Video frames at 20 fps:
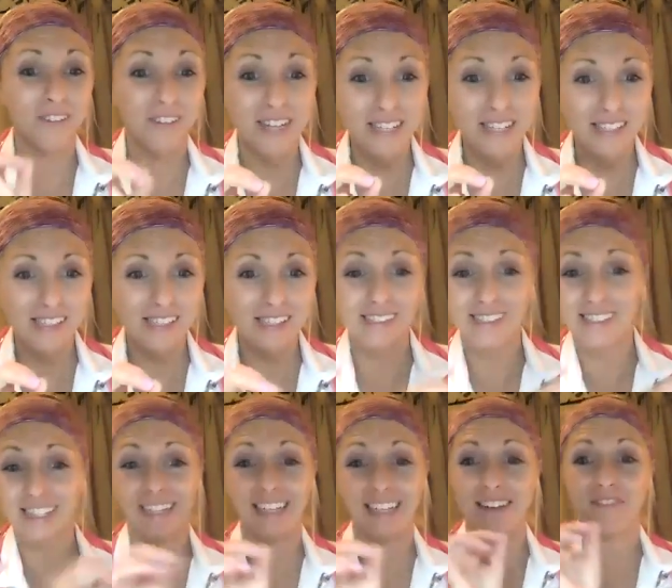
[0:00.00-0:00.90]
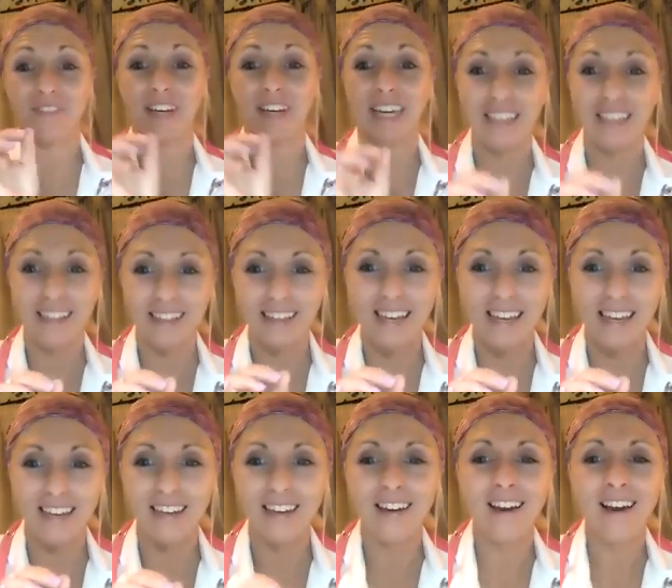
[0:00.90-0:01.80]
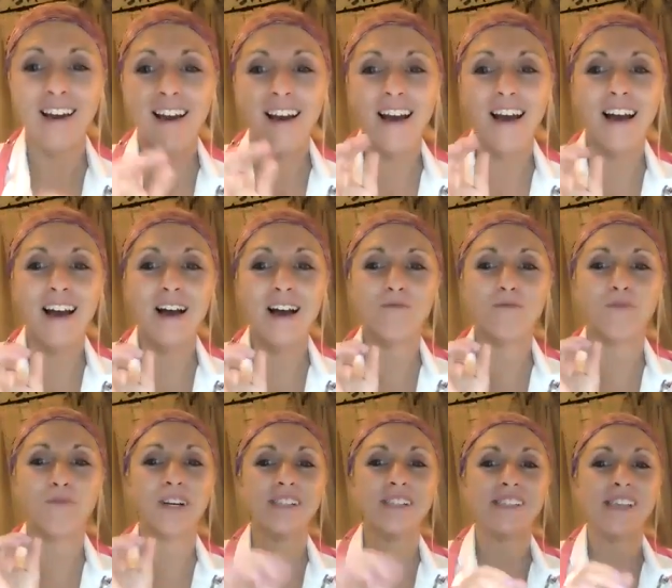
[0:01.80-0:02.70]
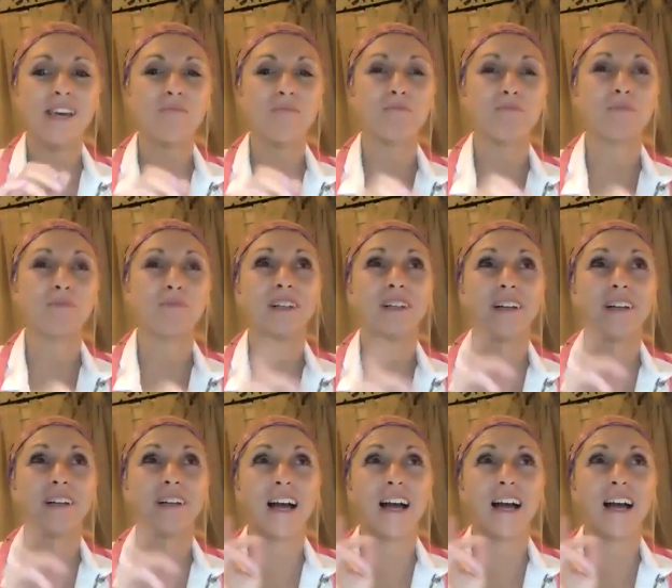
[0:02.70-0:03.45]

risk significantly. For example,